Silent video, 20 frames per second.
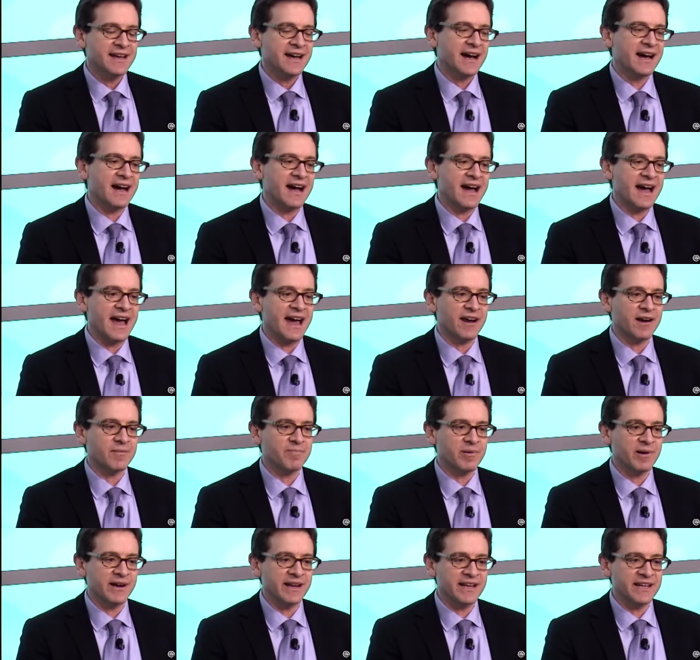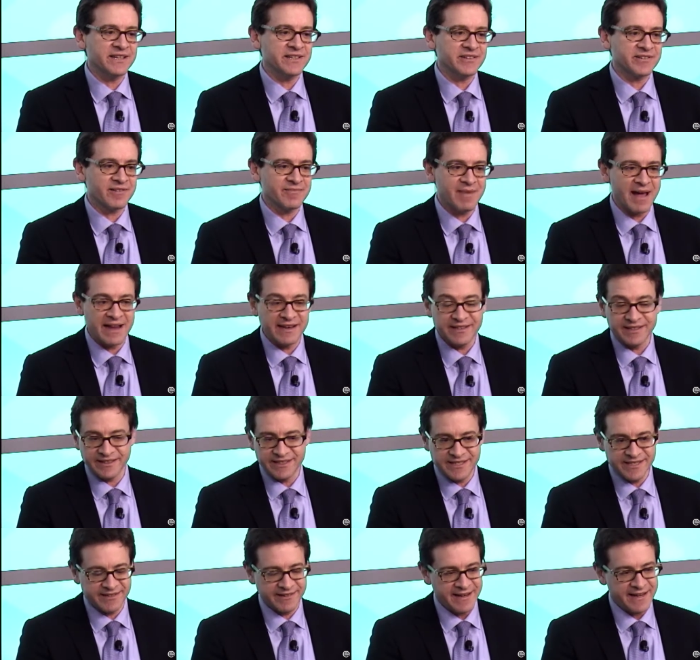and are pretty instrumental
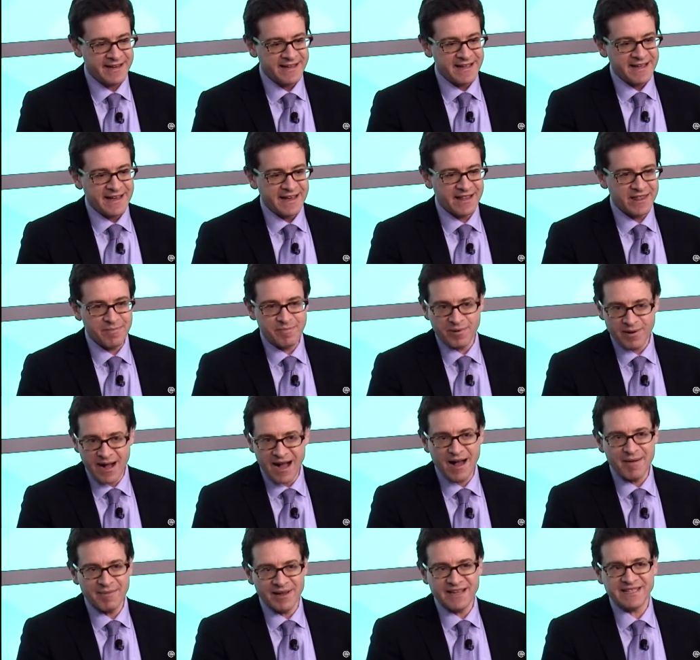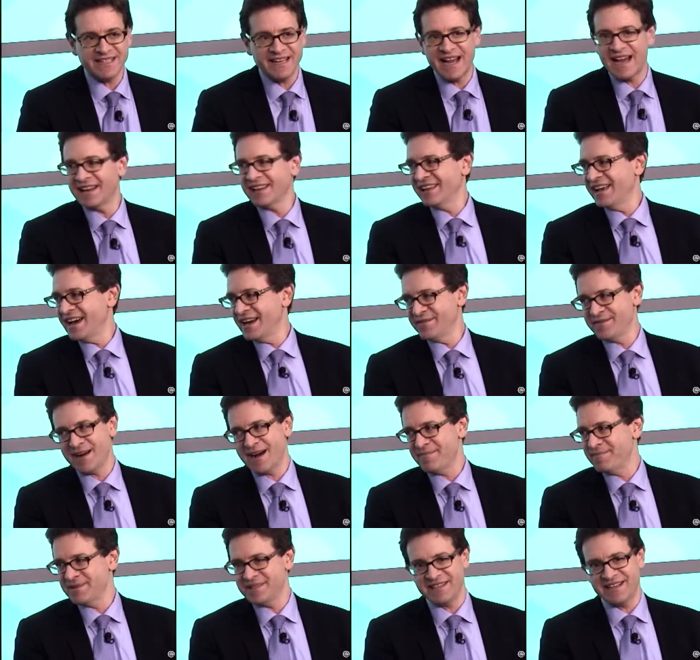to it. The problem is it had a lot of
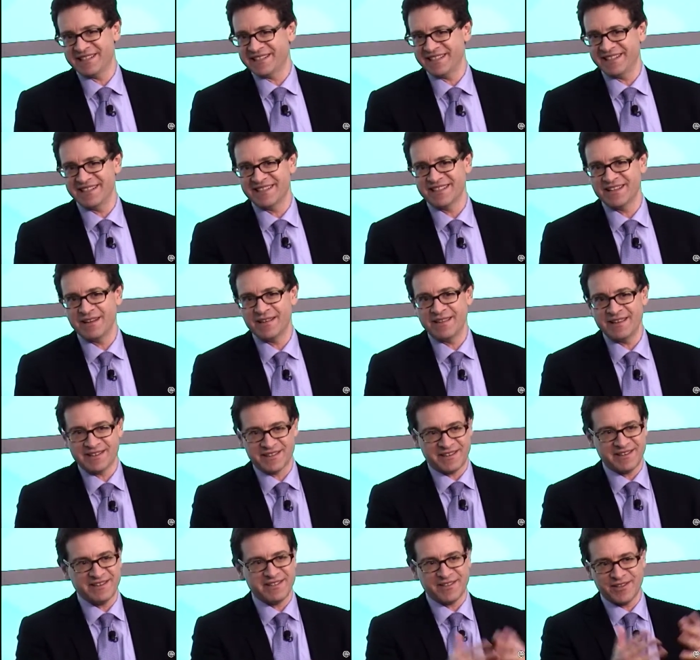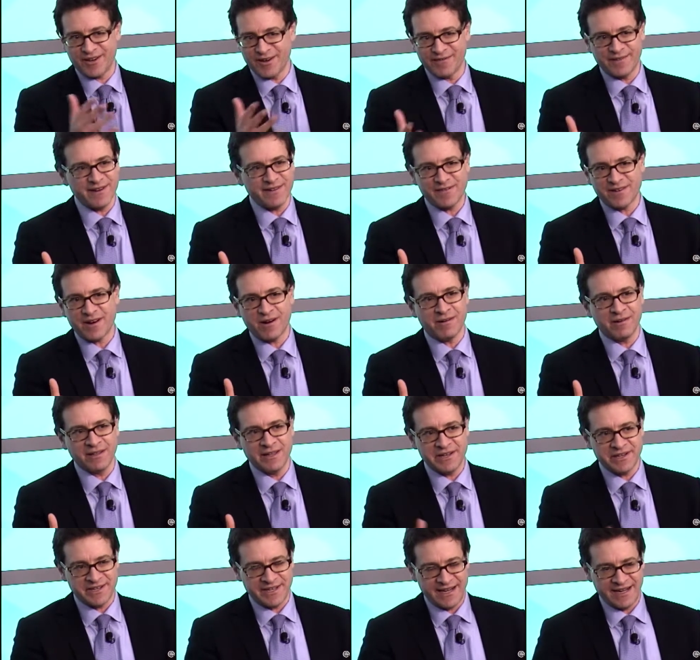opposition. So this conservative
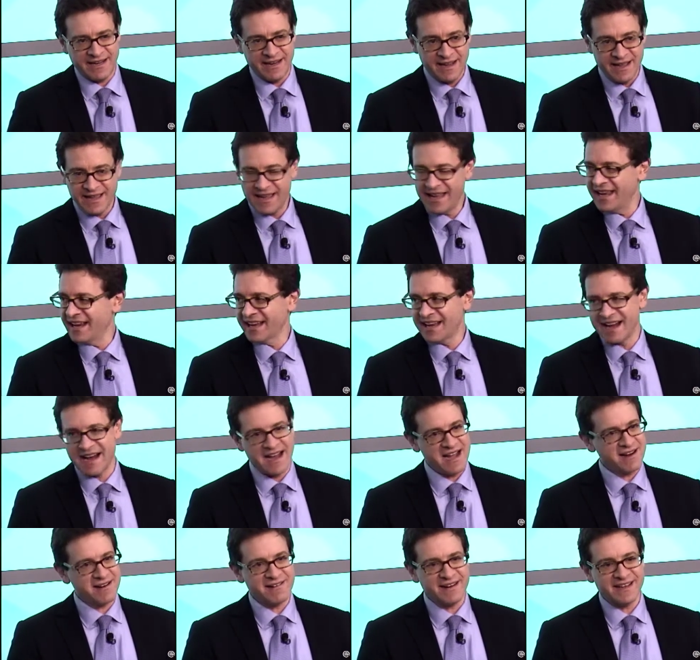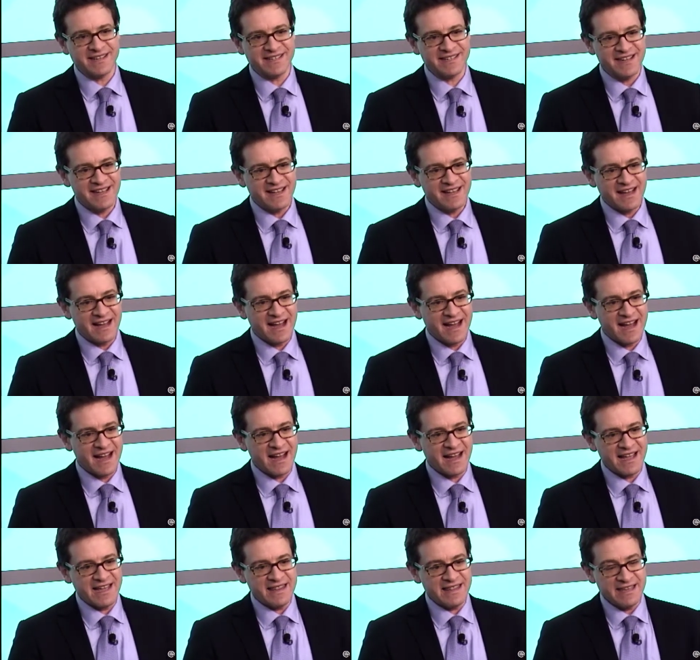coalition in Congress,
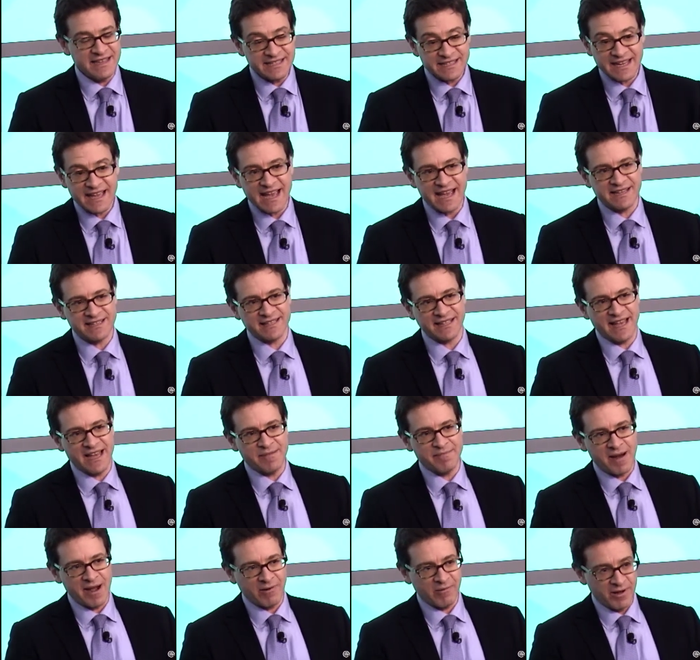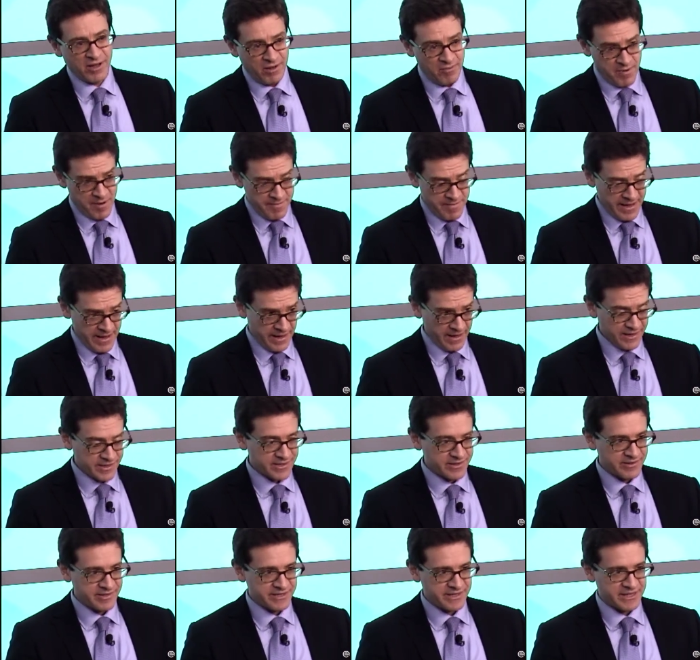in this case led by Wilbur Mills,
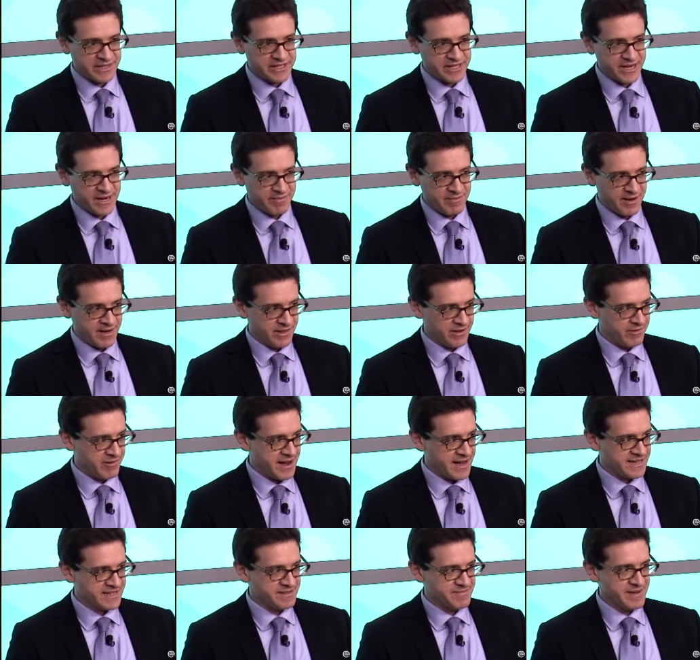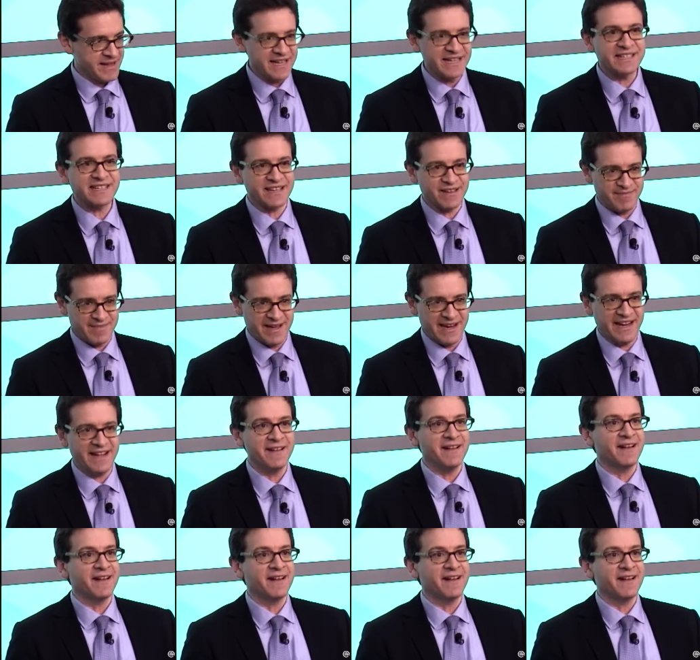who was the chairman of the Ways and Means Committee,